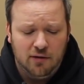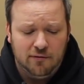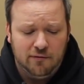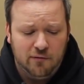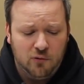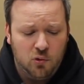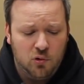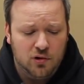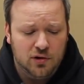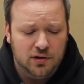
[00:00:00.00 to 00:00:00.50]

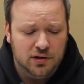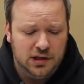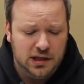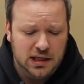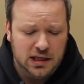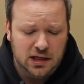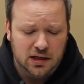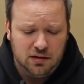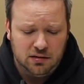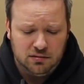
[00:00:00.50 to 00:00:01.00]
for
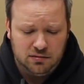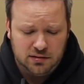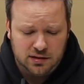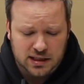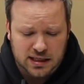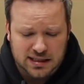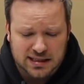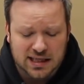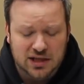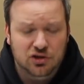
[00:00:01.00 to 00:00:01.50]

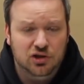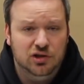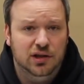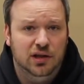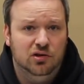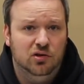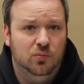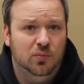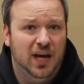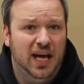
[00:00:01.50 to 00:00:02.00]
the attention
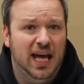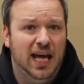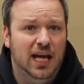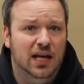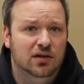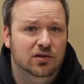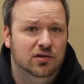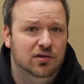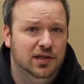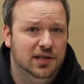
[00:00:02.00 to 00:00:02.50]
that they're
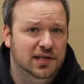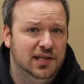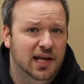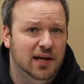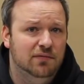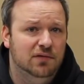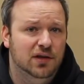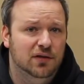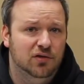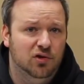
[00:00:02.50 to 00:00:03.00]
paying to the
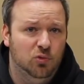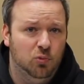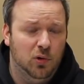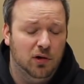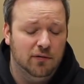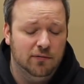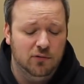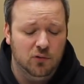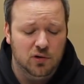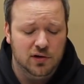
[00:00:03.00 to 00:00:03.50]
safety of their
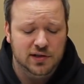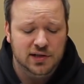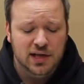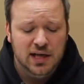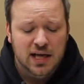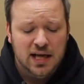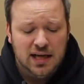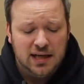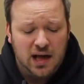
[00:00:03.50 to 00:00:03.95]
workforce.